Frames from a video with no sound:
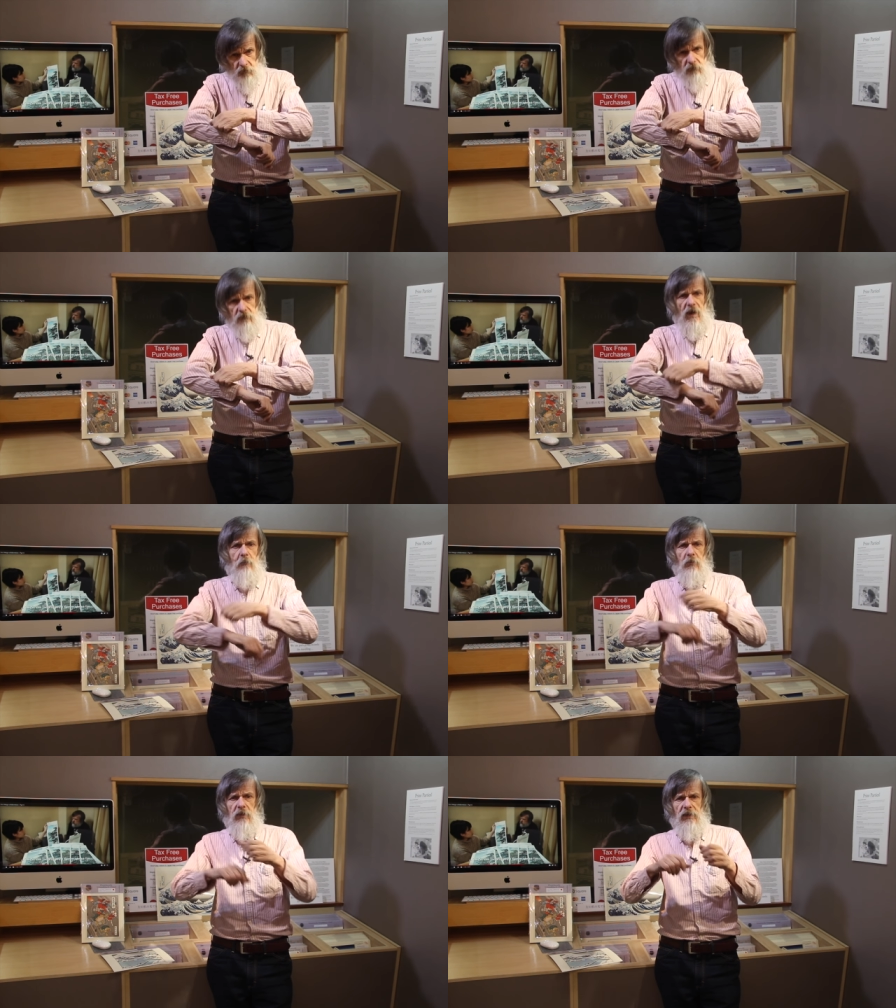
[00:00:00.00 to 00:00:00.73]
of
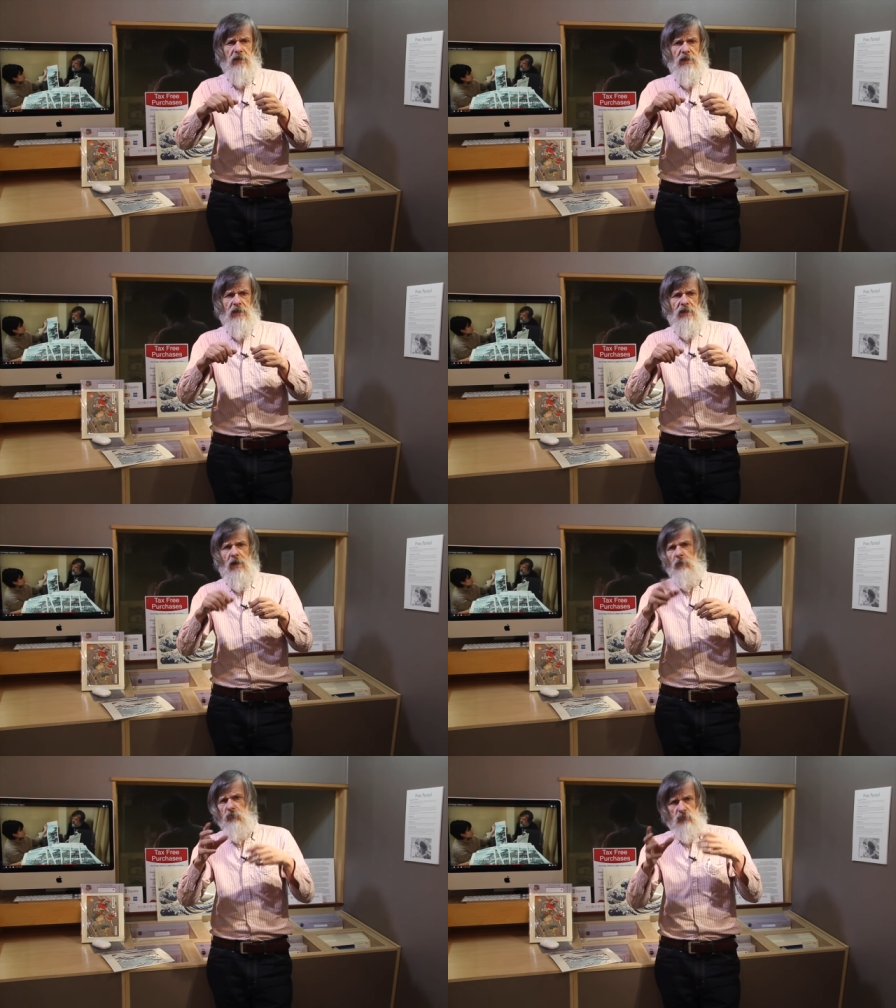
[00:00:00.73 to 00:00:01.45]
fabric,
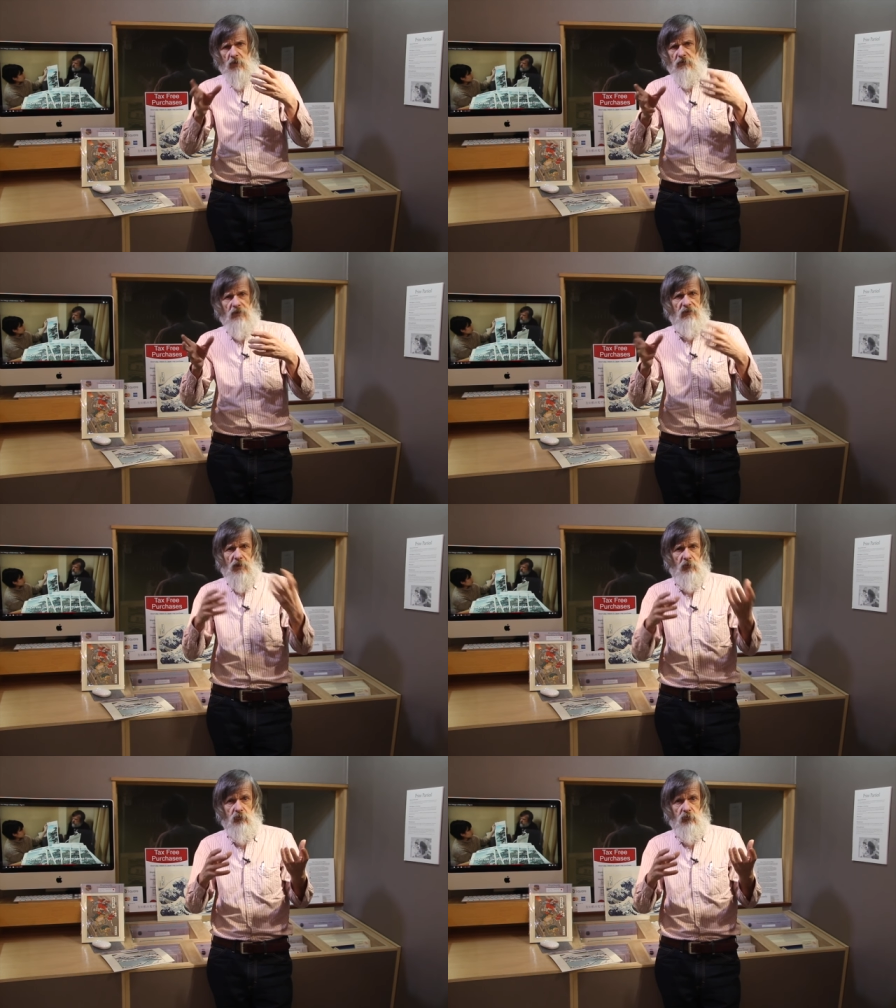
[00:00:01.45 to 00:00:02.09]
how to draw this, how